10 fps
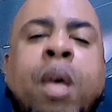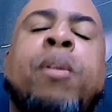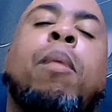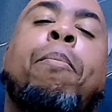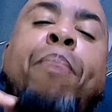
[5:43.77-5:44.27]

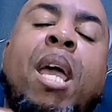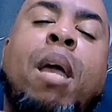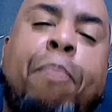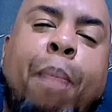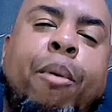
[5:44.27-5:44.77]
But the
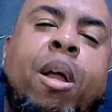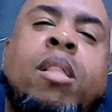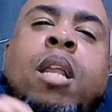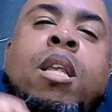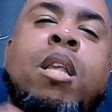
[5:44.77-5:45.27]
pink pepper and
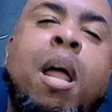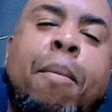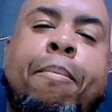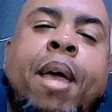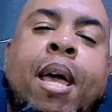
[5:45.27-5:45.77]
the
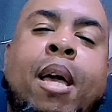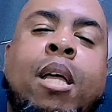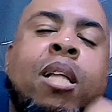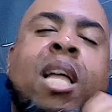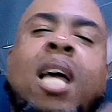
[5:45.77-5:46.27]
nutmeg,
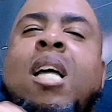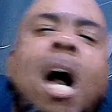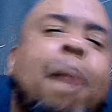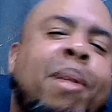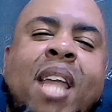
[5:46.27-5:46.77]
that
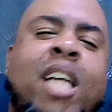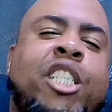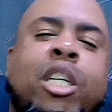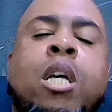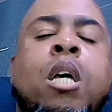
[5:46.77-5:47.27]

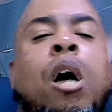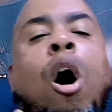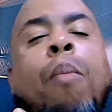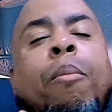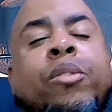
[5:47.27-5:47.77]
combination
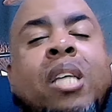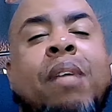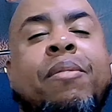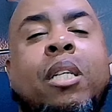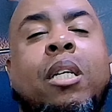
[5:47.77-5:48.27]
almost
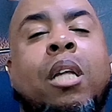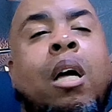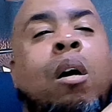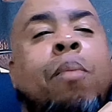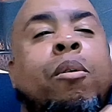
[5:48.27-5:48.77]
gives it
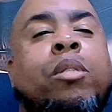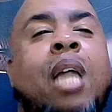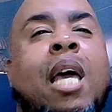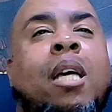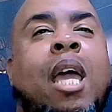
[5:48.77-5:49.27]
almost
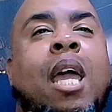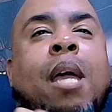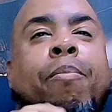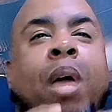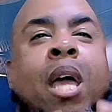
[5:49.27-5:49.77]
like
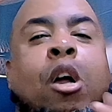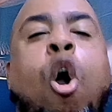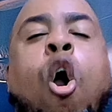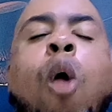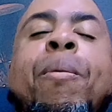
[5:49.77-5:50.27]
a
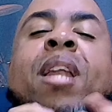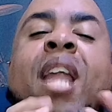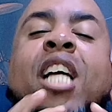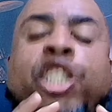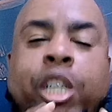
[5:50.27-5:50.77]

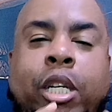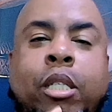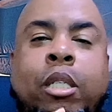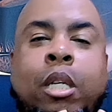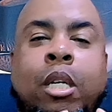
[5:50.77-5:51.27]
carbonation